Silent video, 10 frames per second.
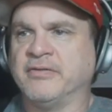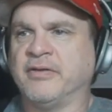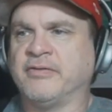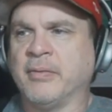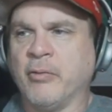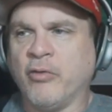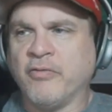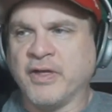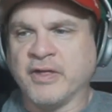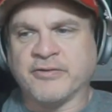It's the
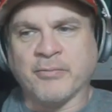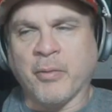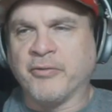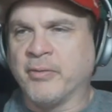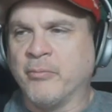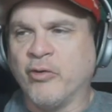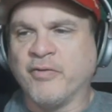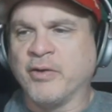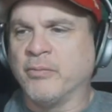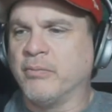movie. It's the moment the
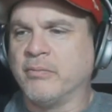movie